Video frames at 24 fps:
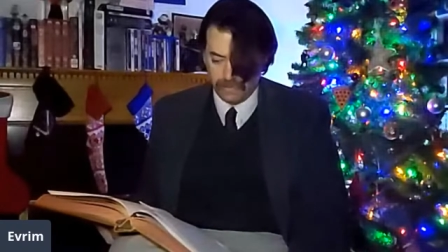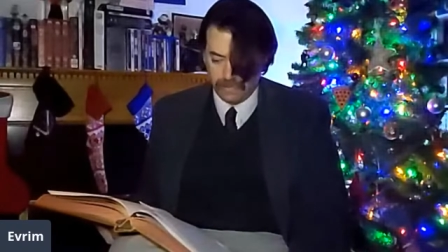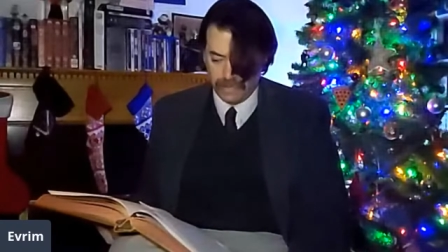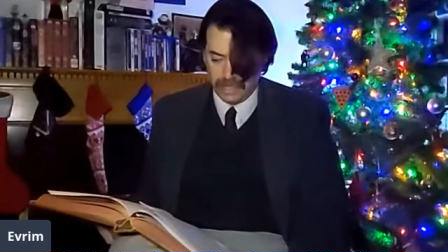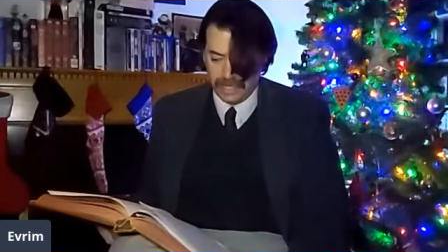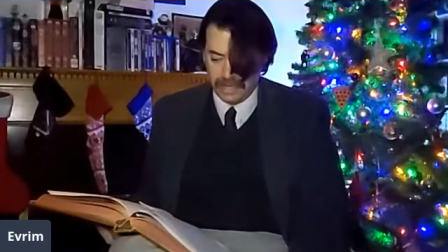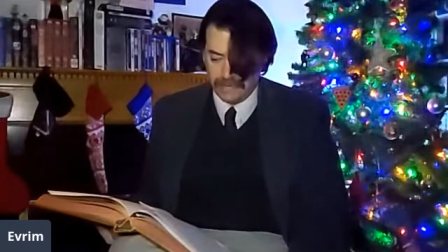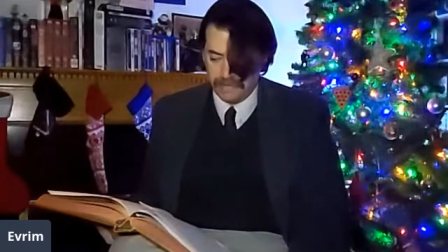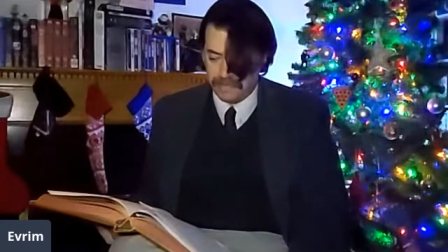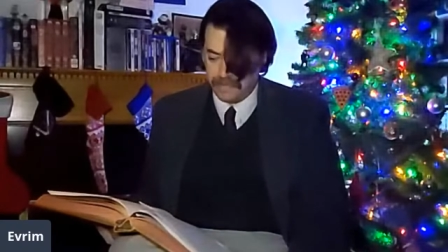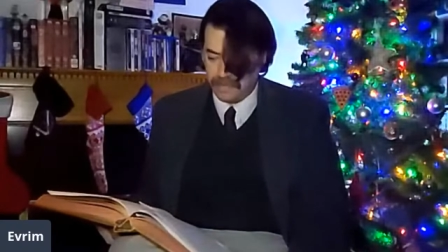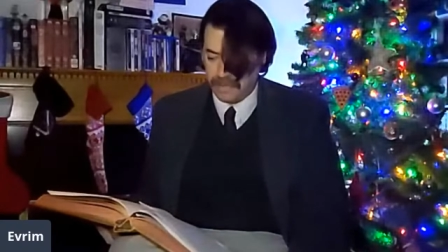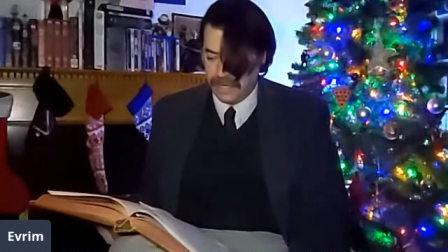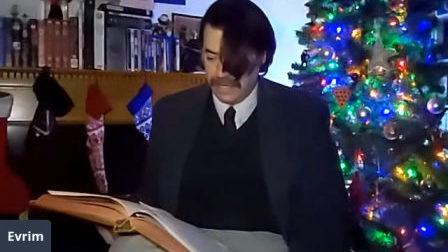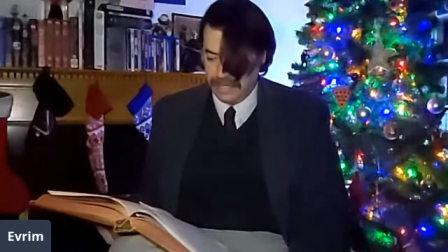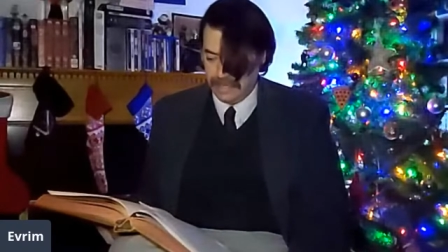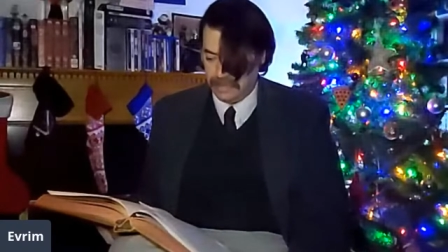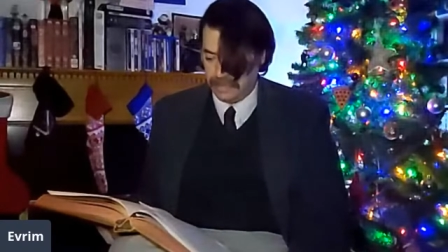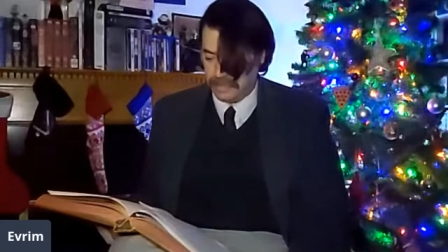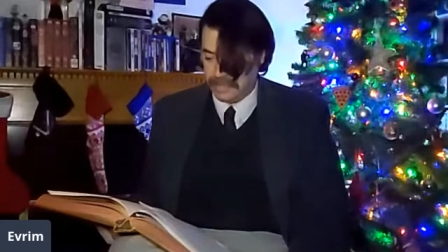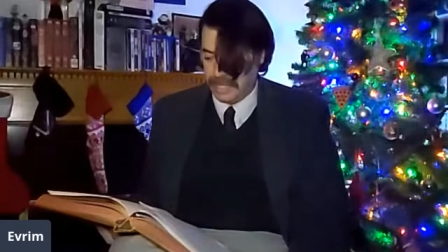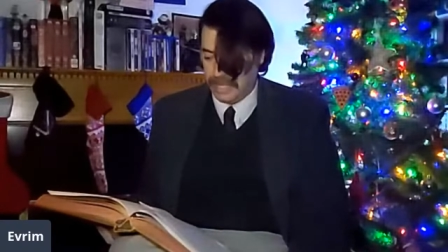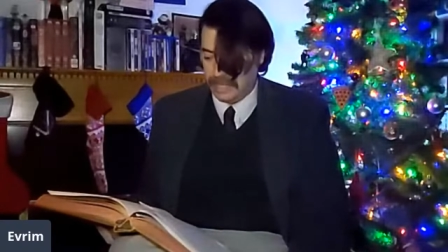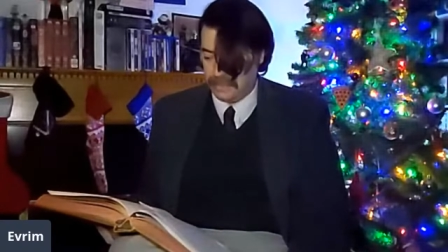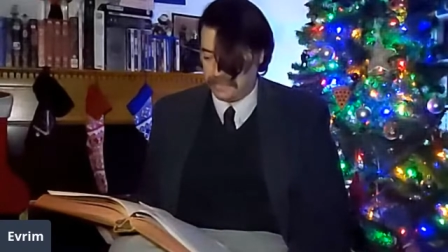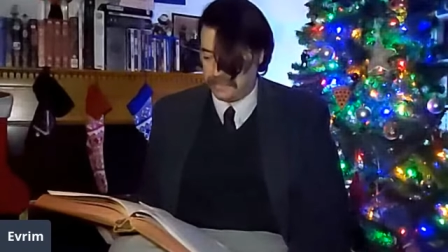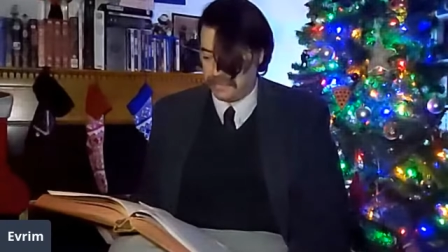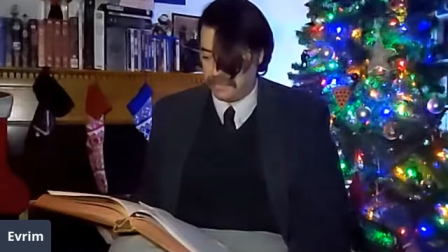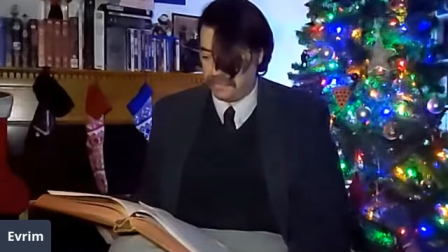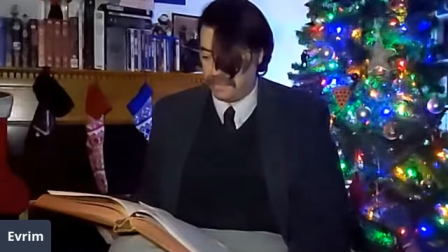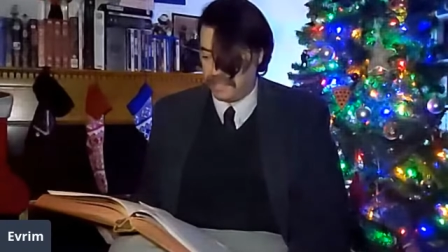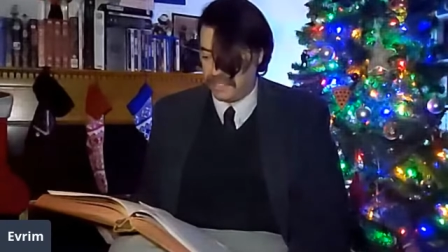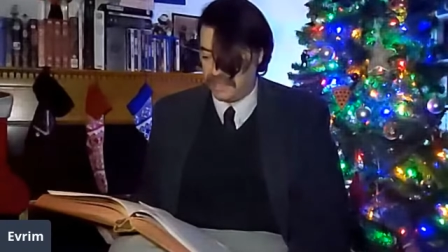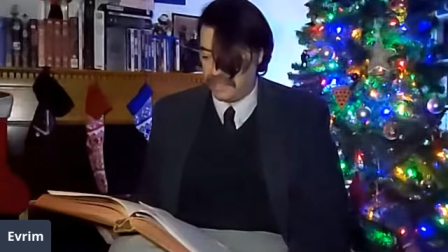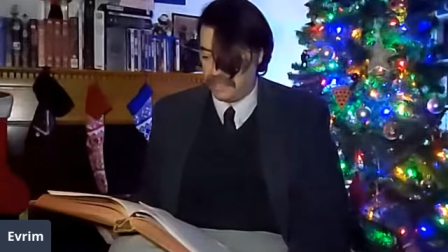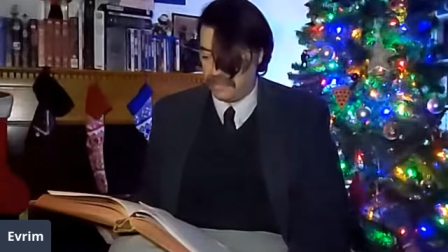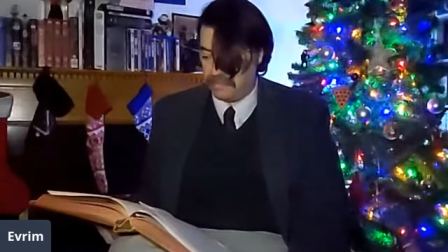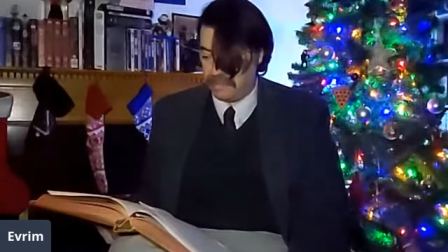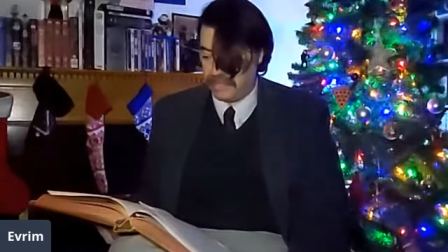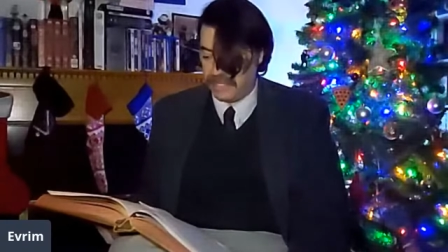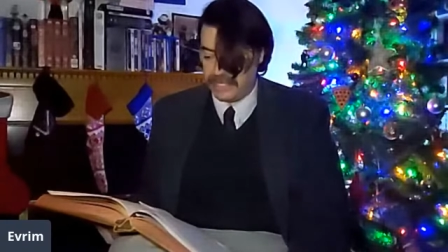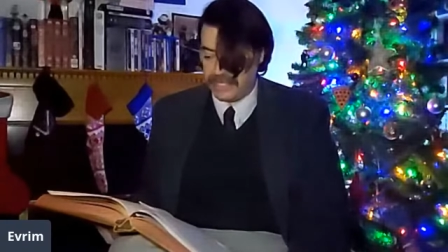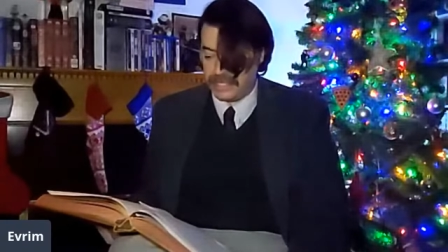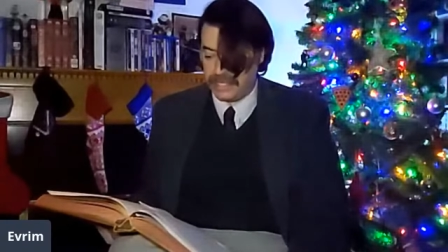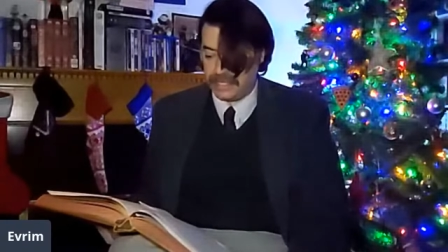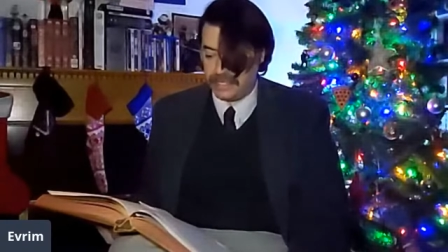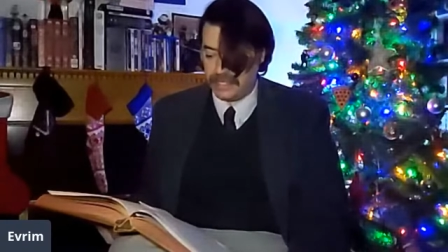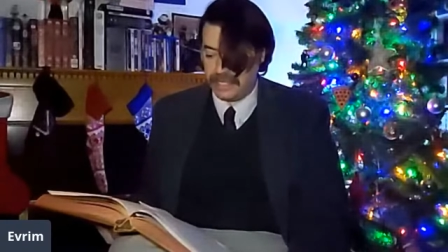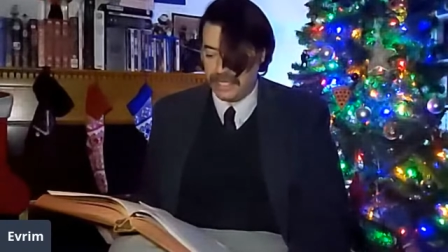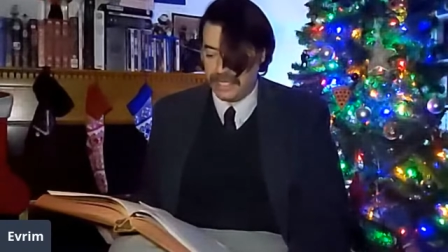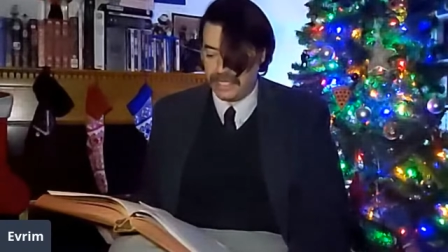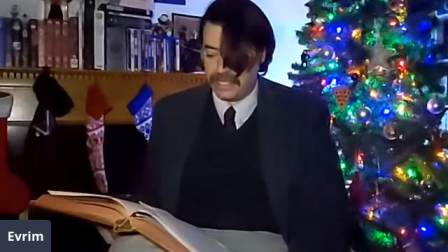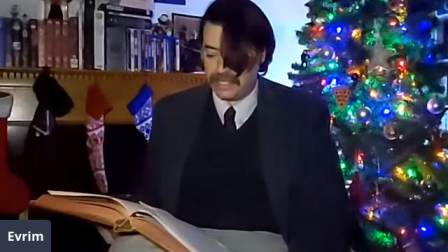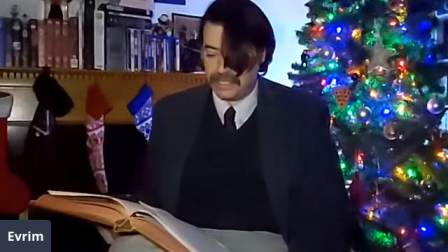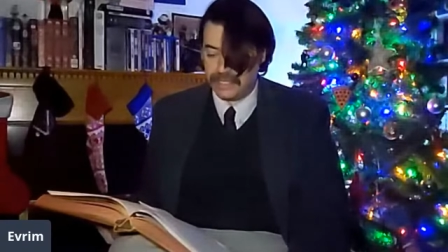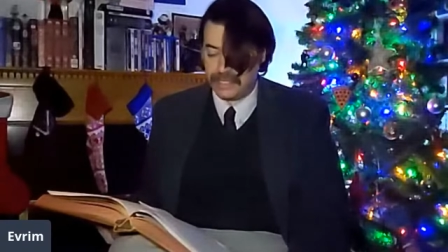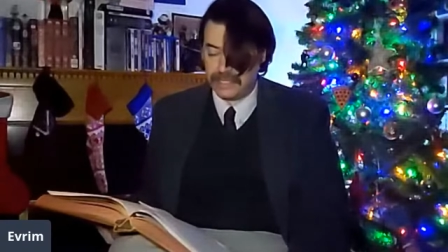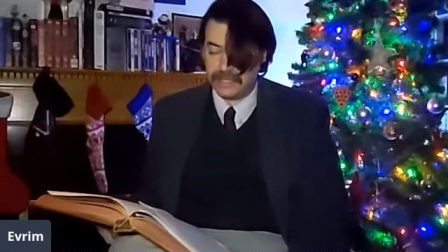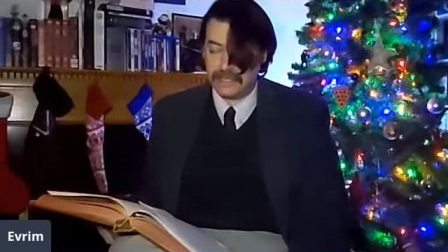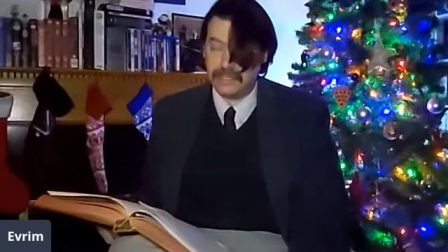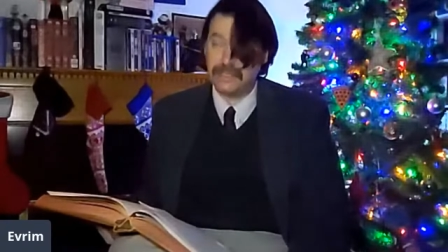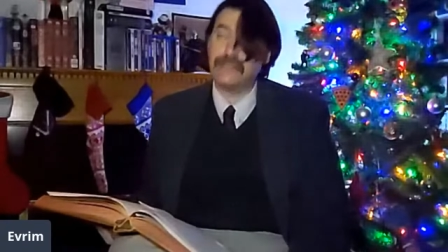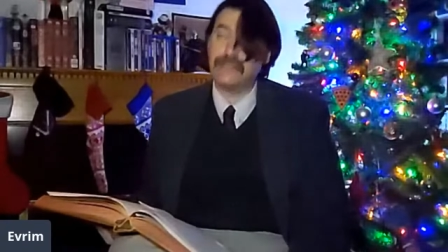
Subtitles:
whenever I look out the window late at night,